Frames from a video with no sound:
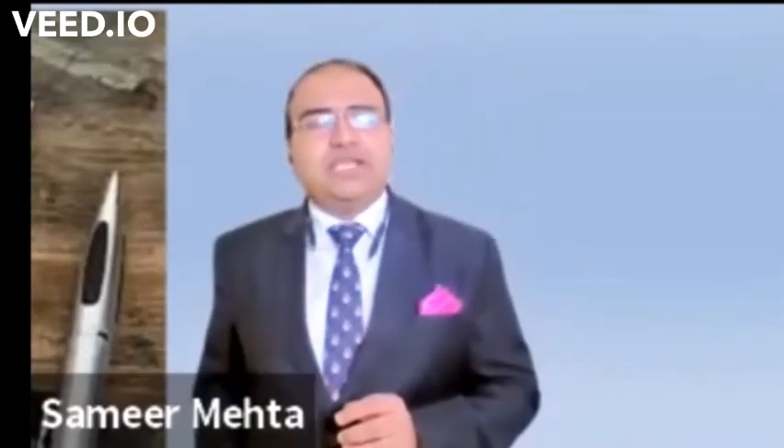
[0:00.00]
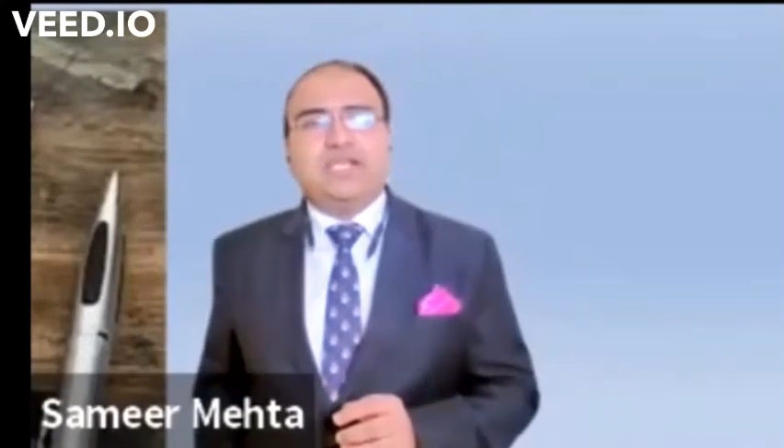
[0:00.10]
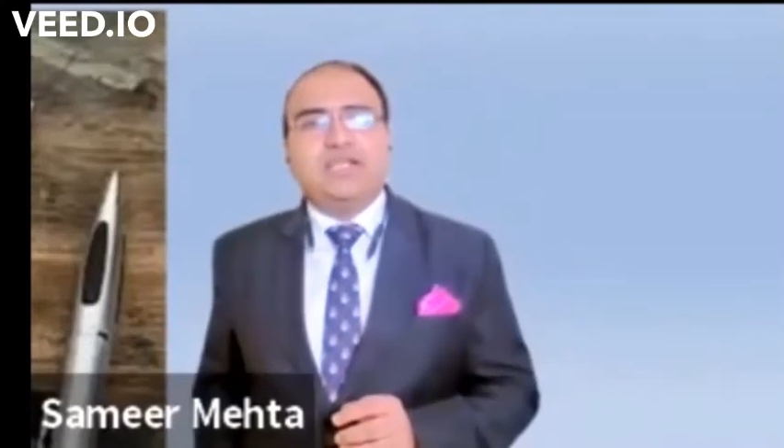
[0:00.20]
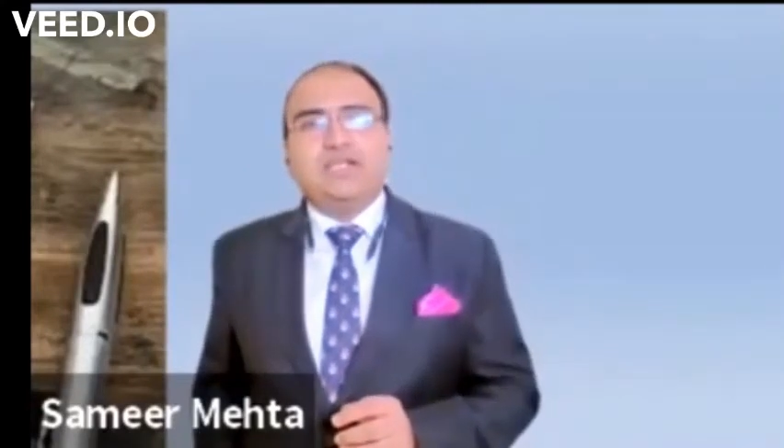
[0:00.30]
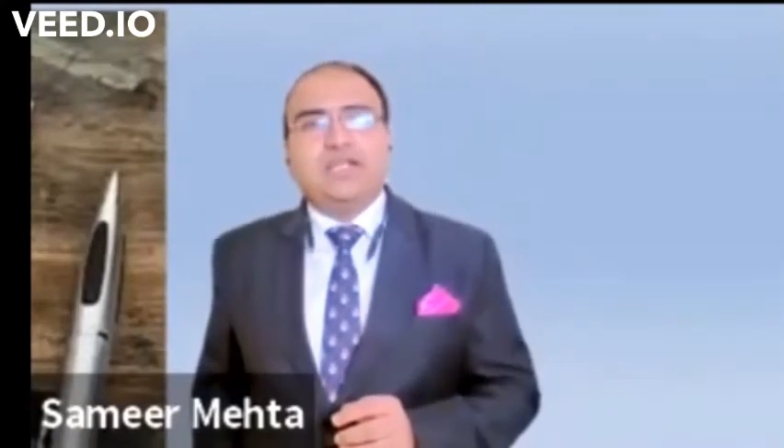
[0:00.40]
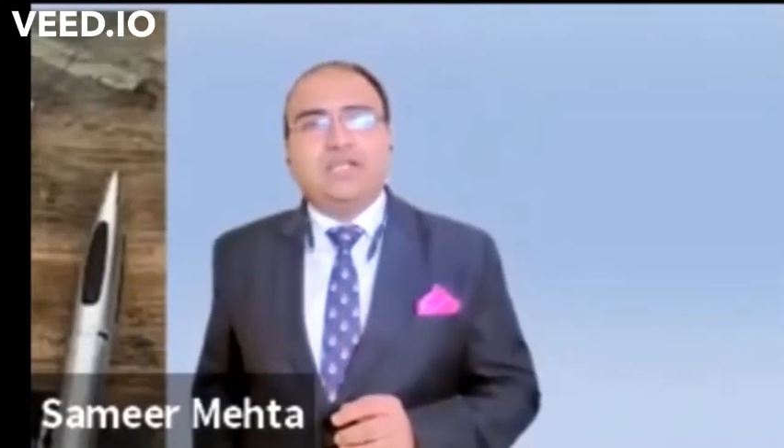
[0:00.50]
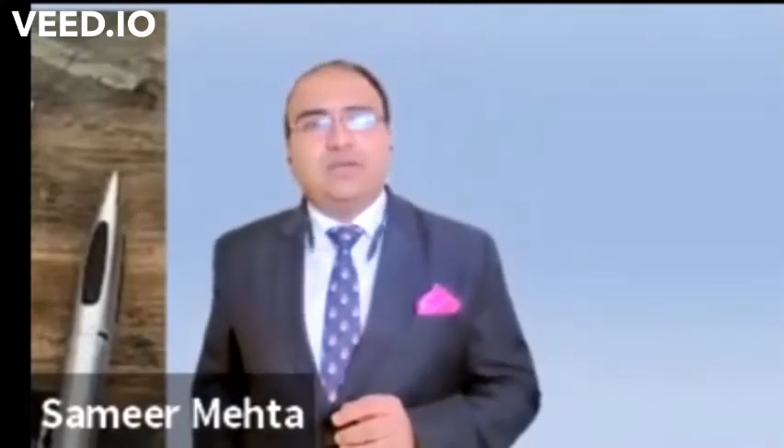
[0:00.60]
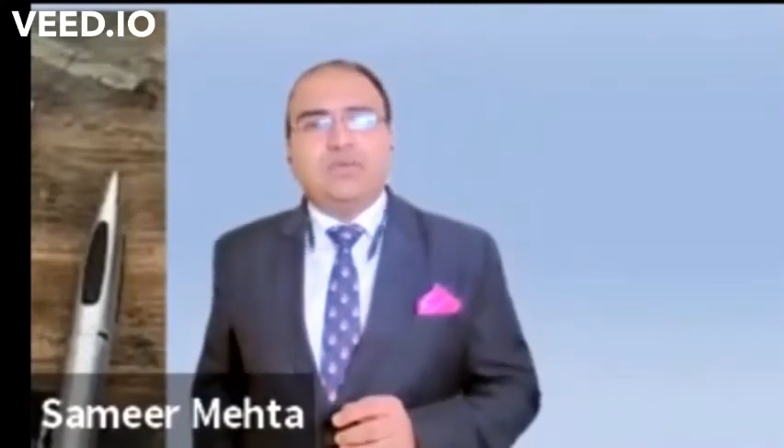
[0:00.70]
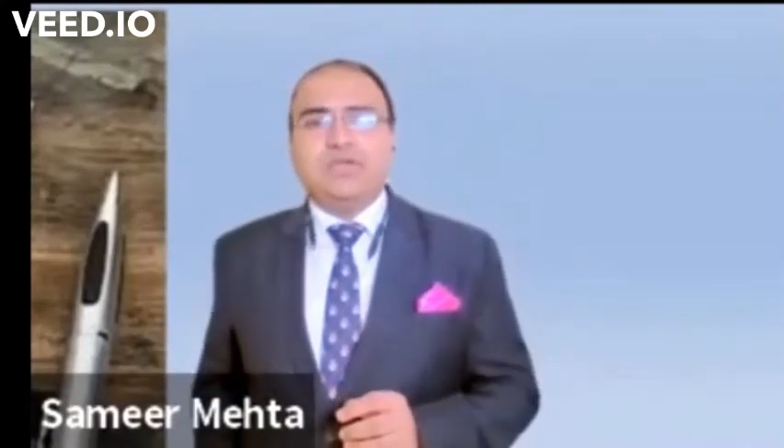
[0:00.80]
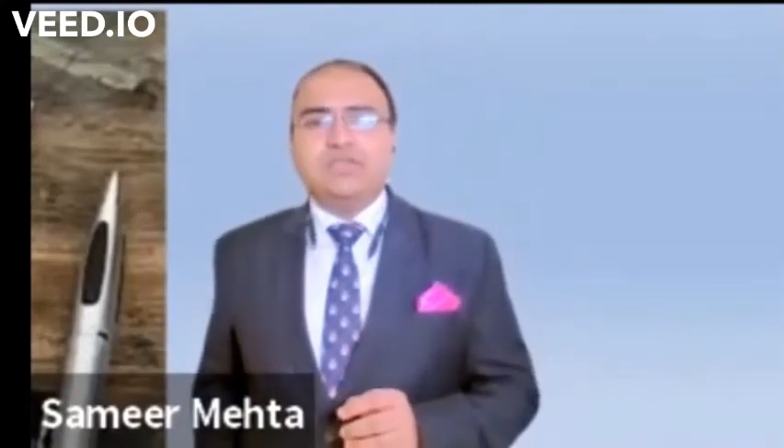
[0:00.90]
gig,
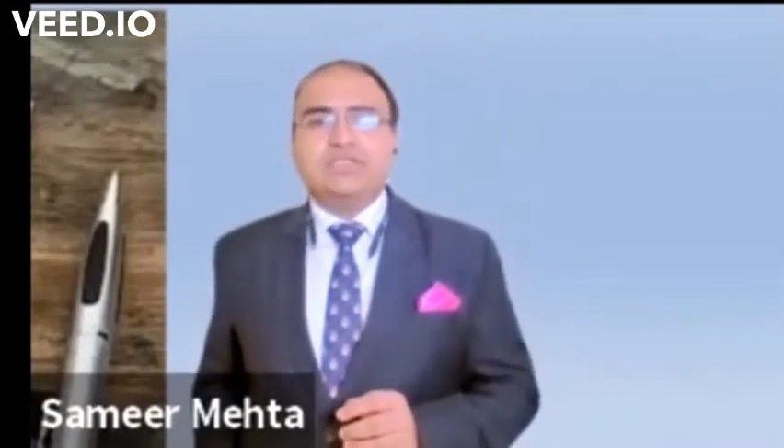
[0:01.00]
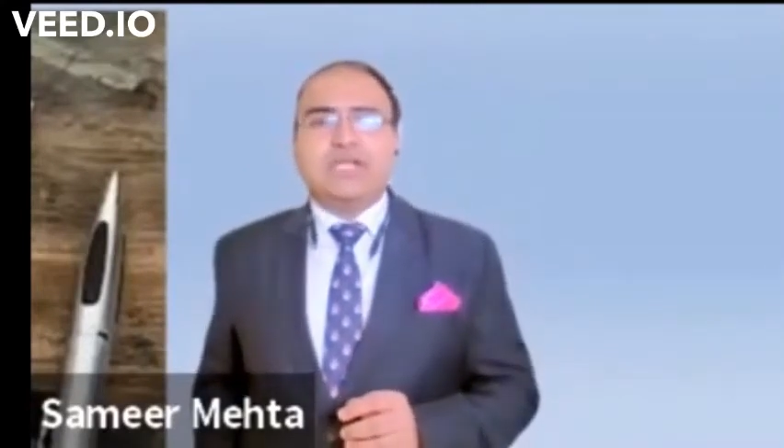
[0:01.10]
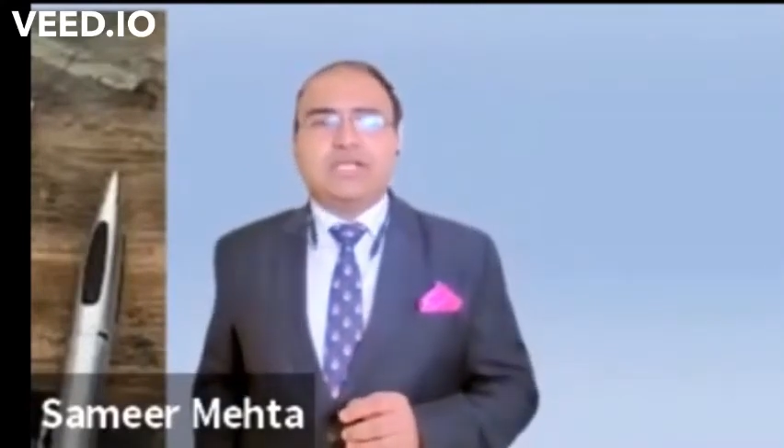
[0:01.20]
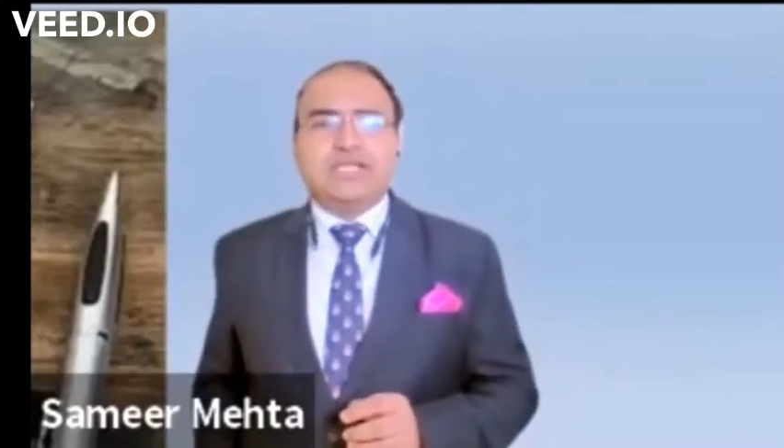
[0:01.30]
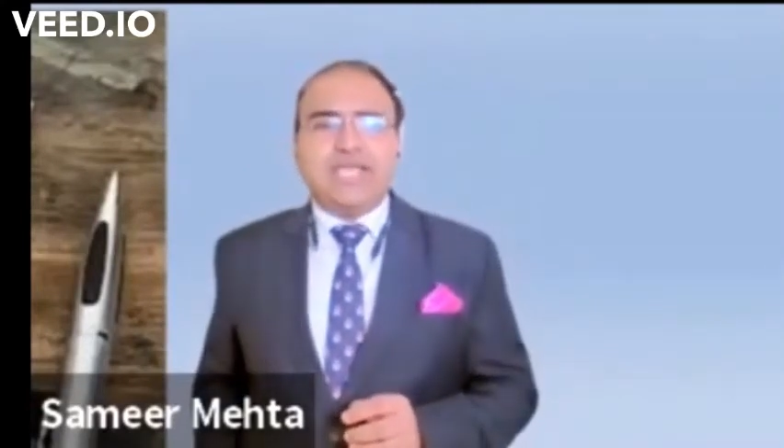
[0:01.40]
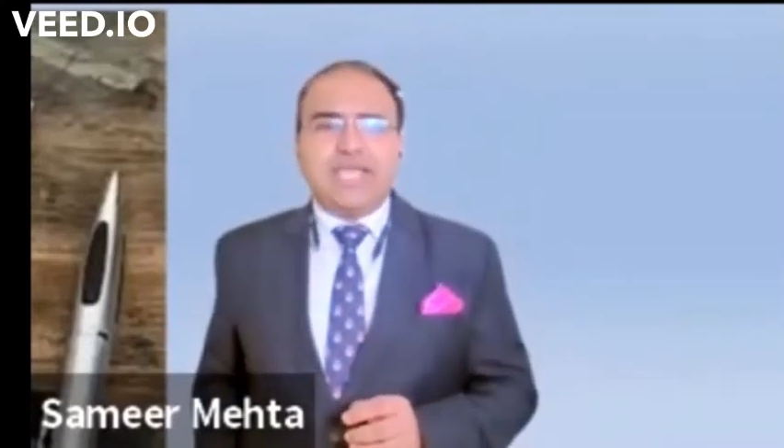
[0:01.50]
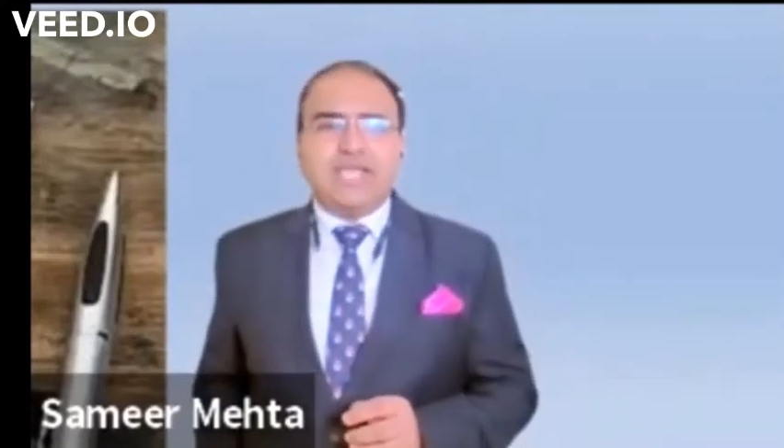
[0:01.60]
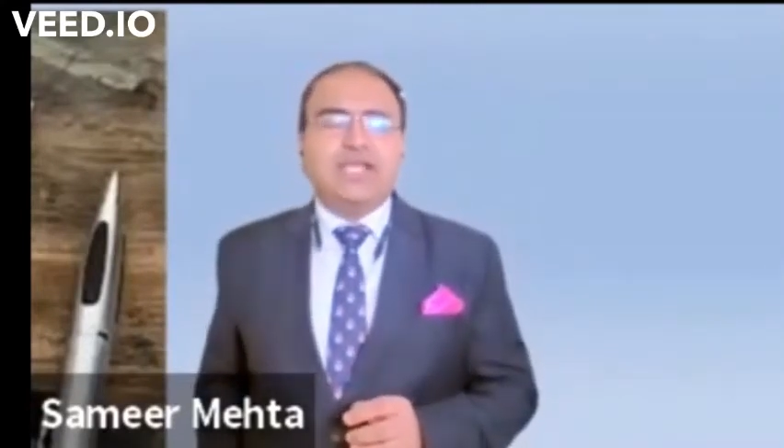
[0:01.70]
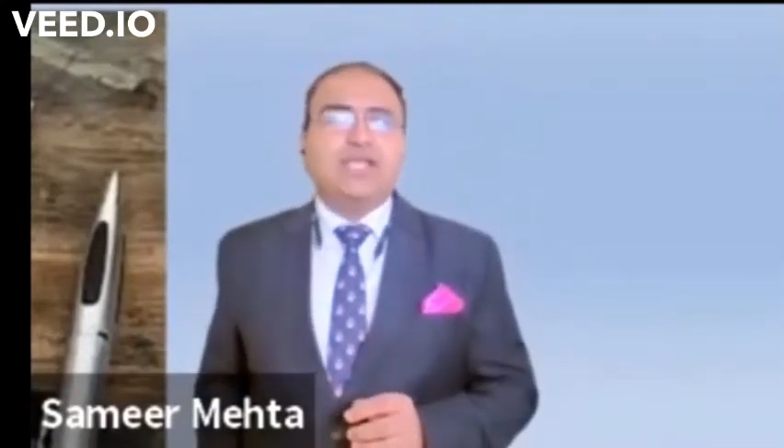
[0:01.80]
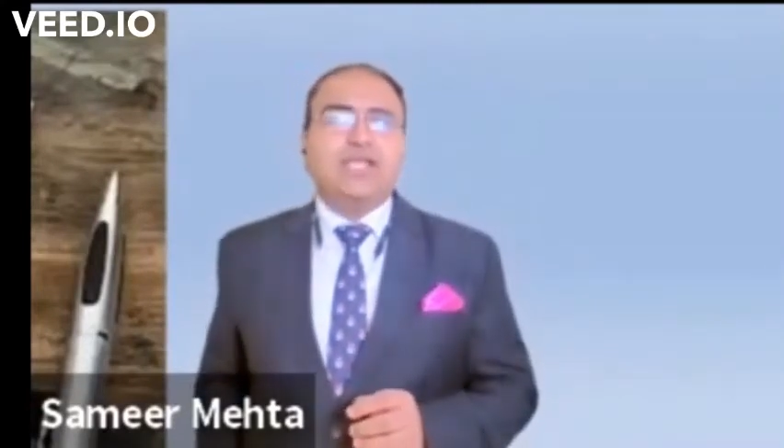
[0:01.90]
because a
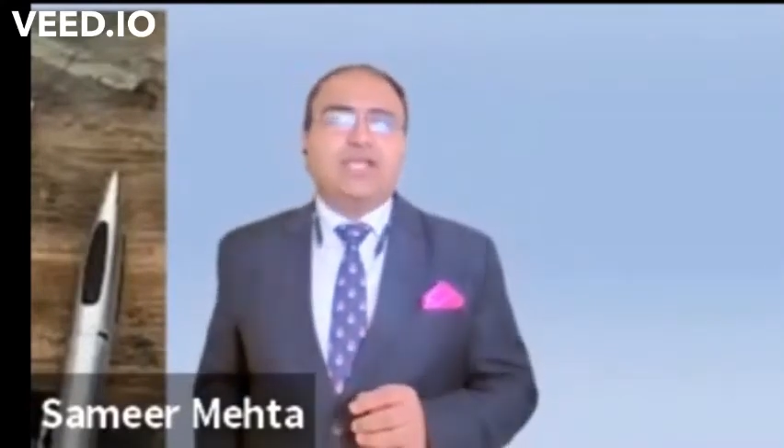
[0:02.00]
gig